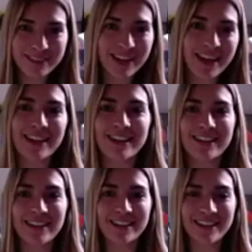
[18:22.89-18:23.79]

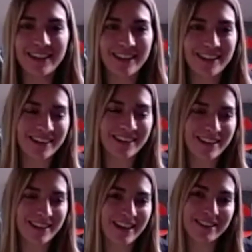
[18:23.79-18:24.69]

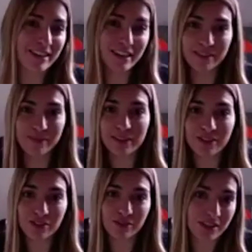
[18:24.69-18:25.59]
and take
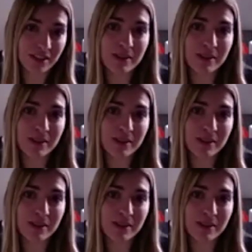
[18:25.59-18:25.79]
advantage of it,